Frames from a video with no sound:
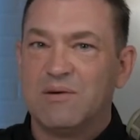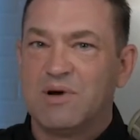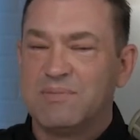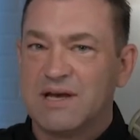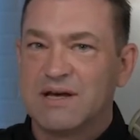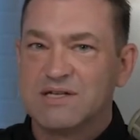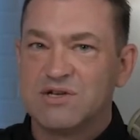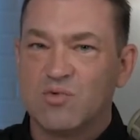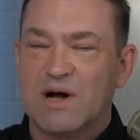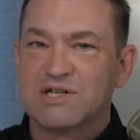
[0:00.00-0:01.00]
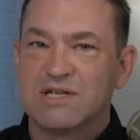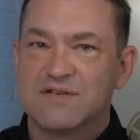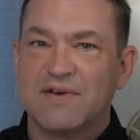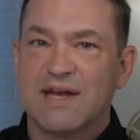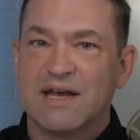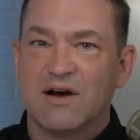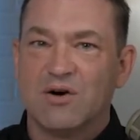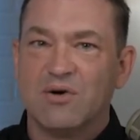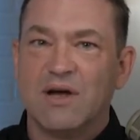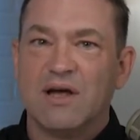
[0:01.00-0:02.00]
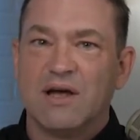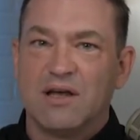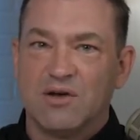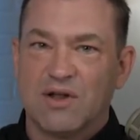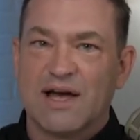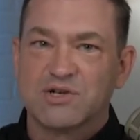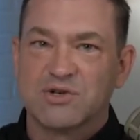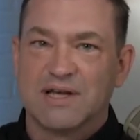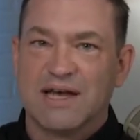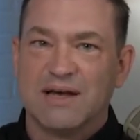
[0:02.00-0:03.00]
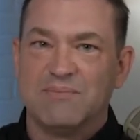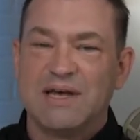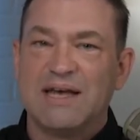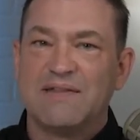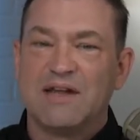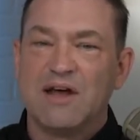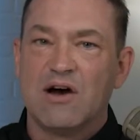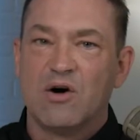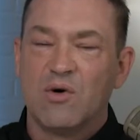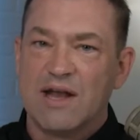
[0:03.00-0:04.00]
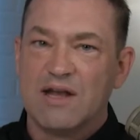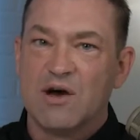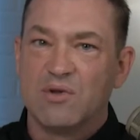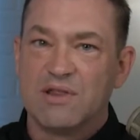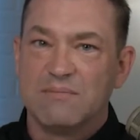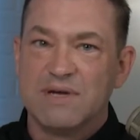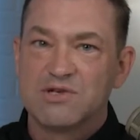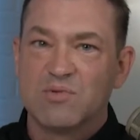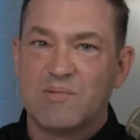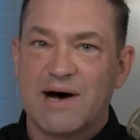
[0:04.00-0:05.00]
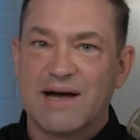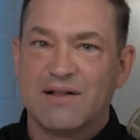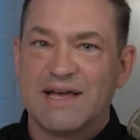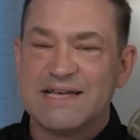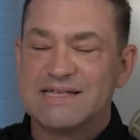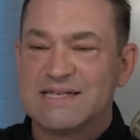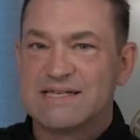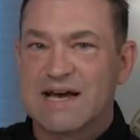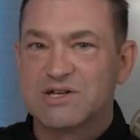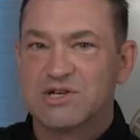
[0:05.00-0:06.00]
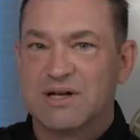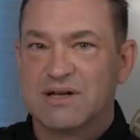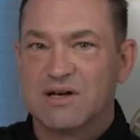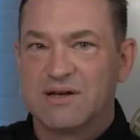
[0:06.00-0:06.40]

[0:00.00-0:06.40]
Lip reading: But because you watch this video, you'll actually be in the know and know that the miserable mile is the section